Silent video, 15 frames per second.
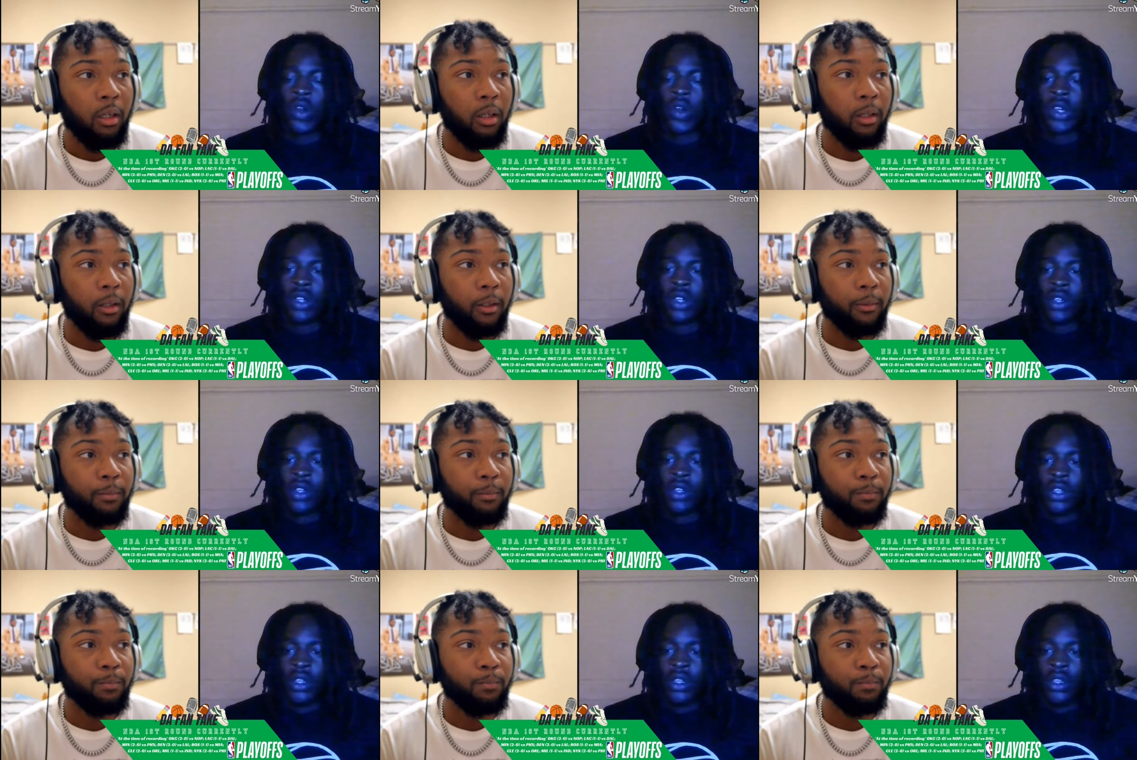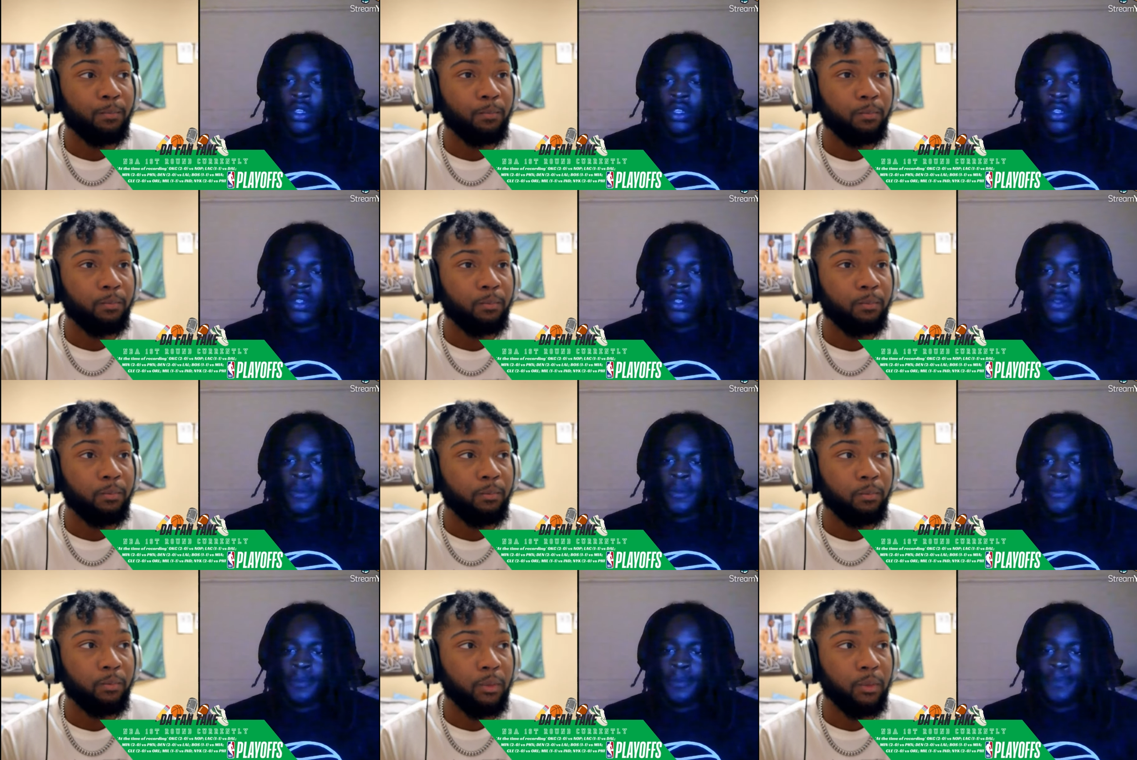Speaker 1: But um,
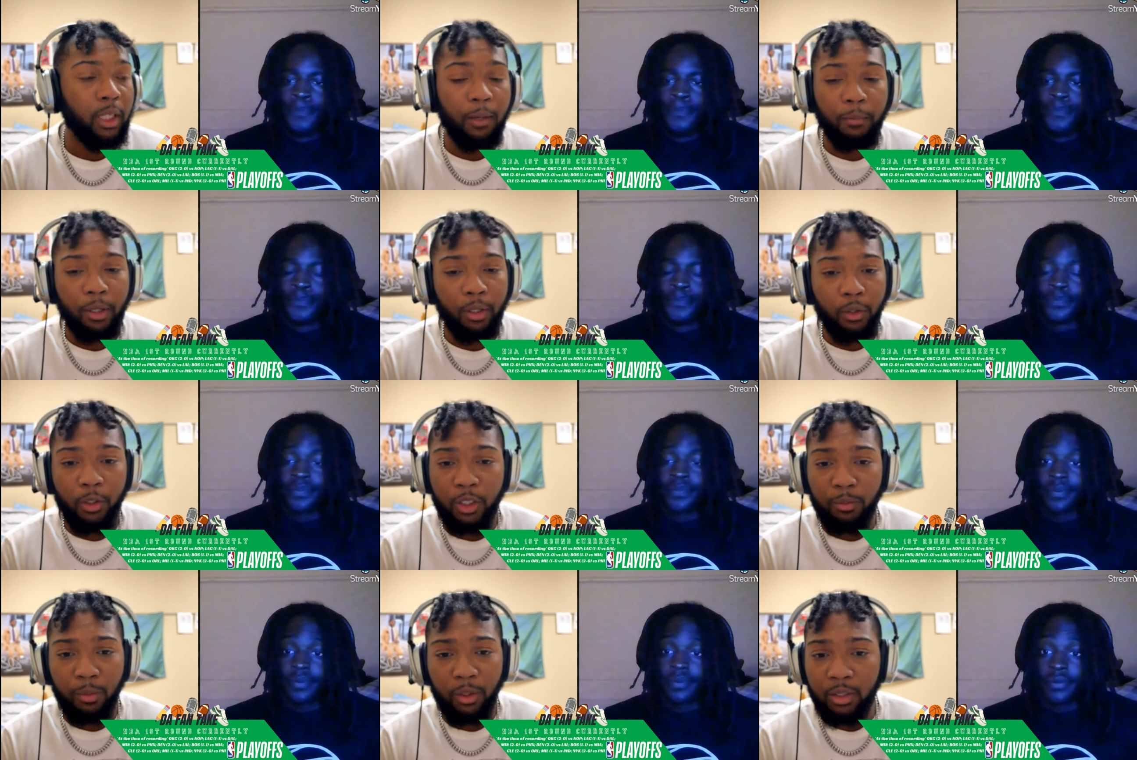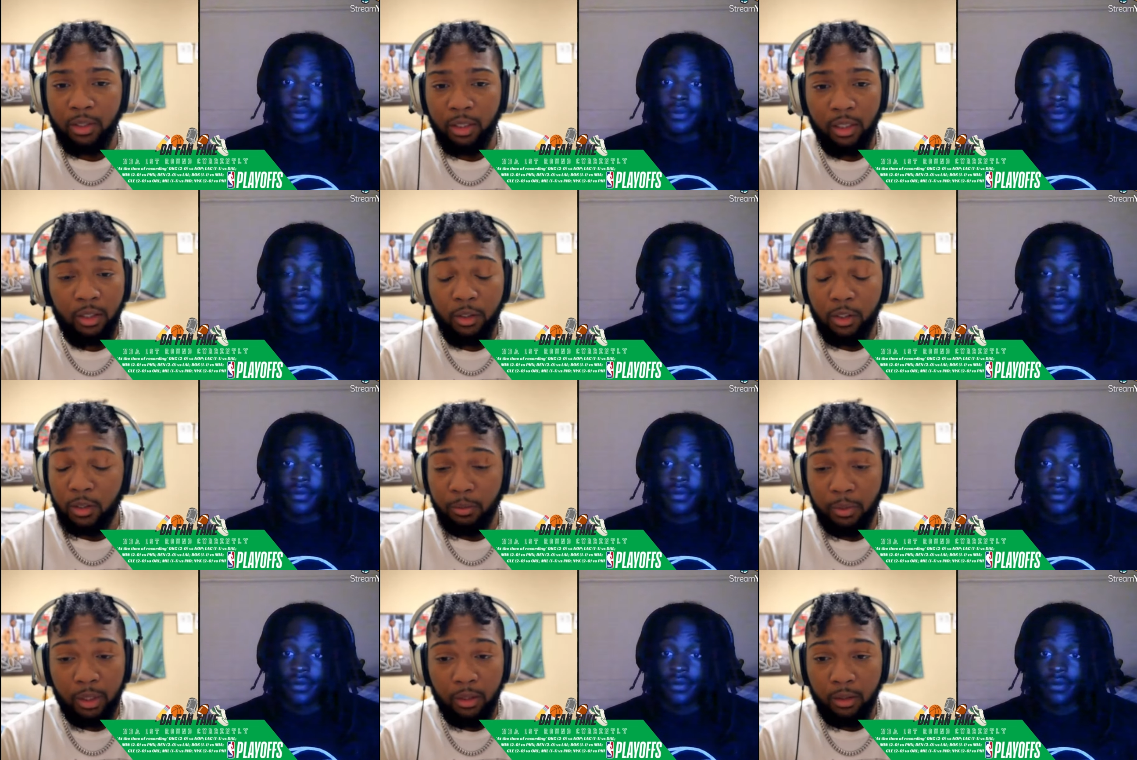yeah, I mean Khris Middleton, he
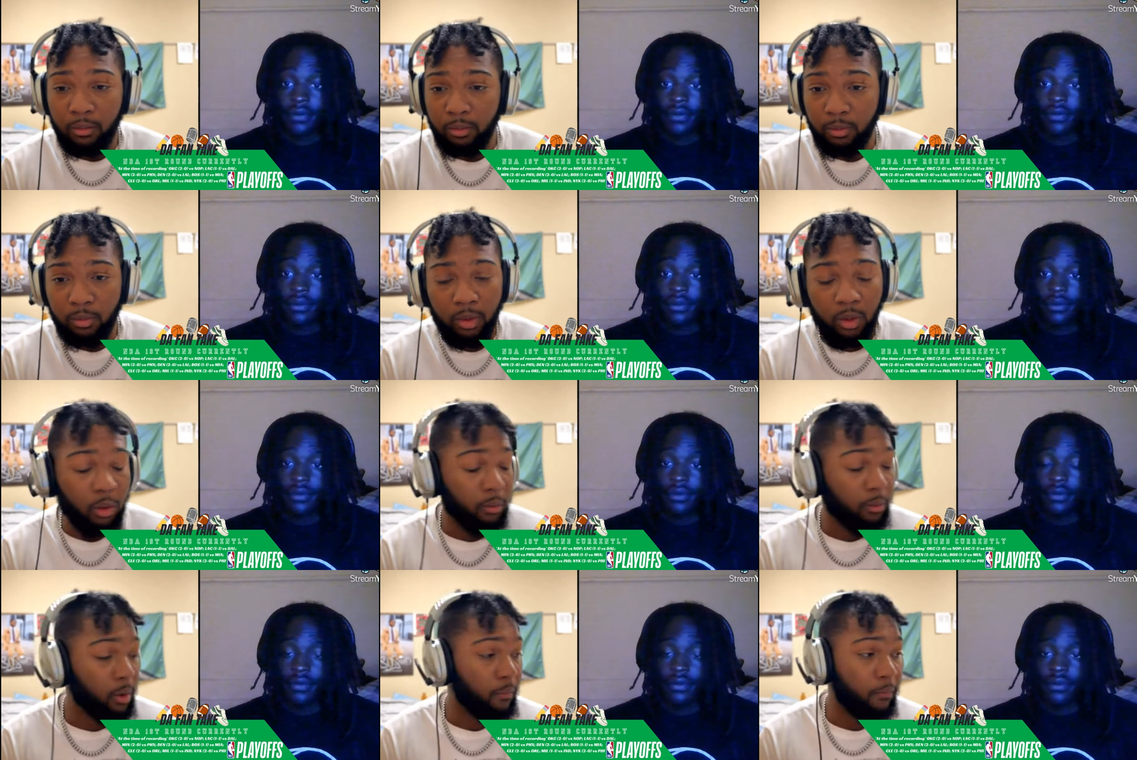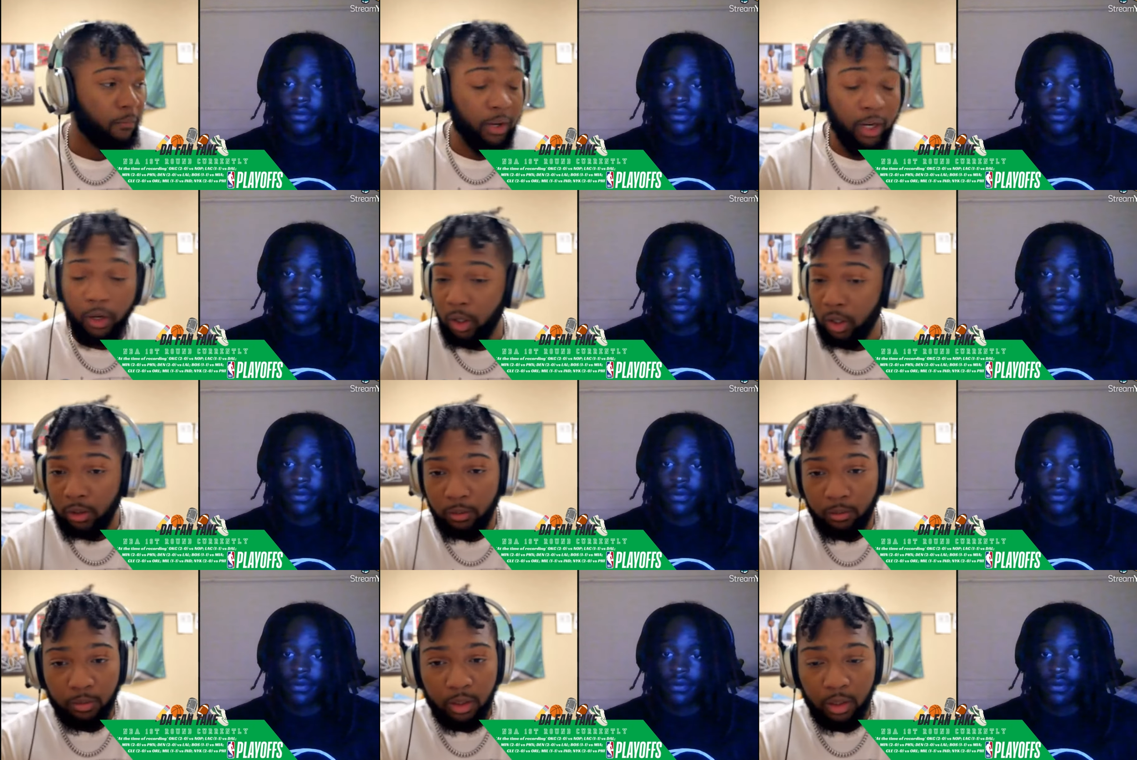used to be the a
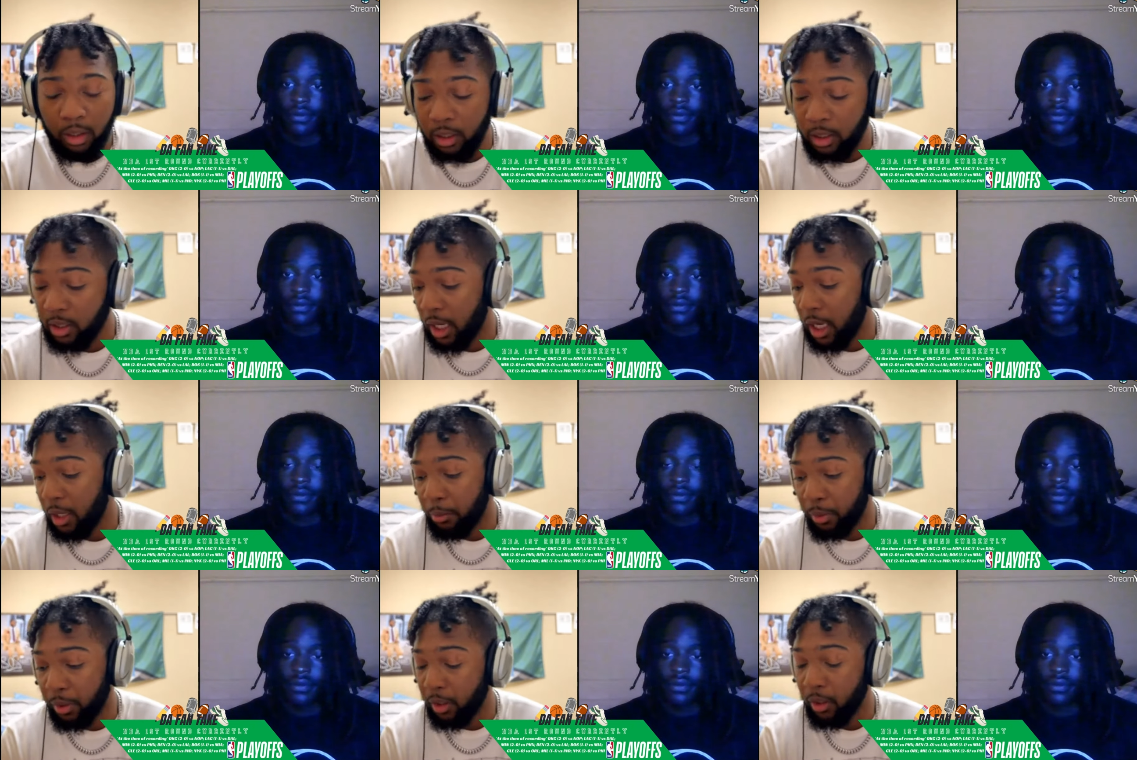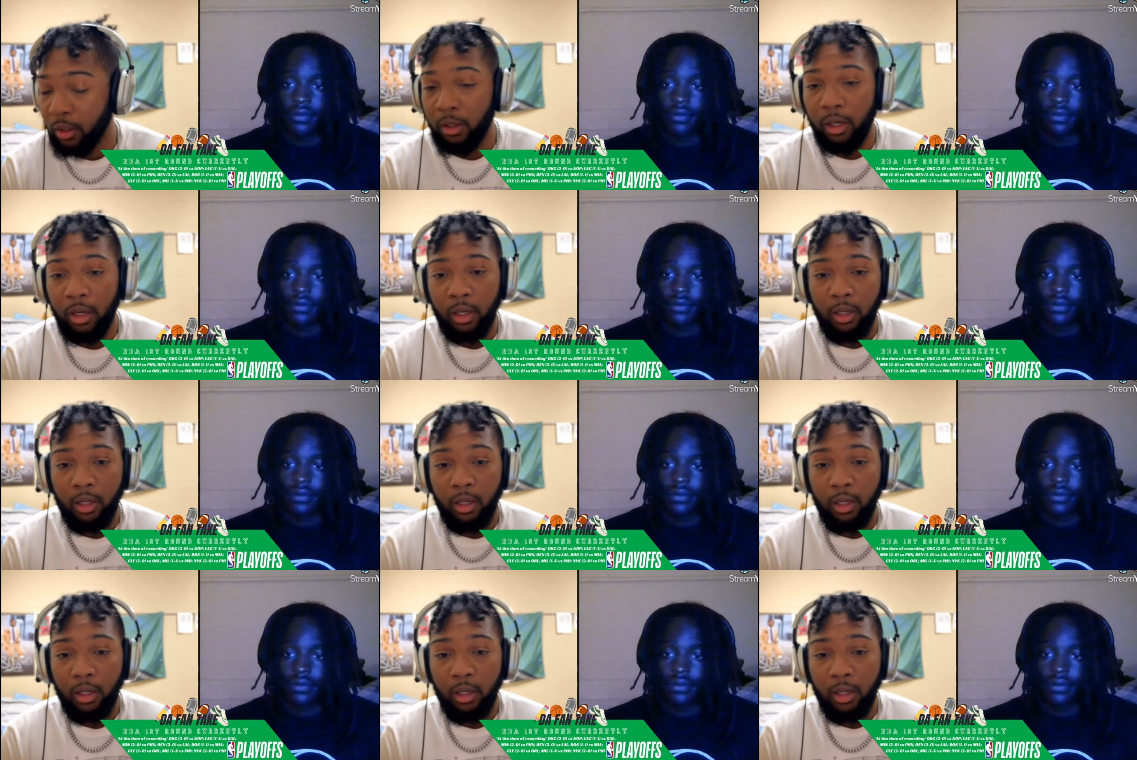very uh, solid player,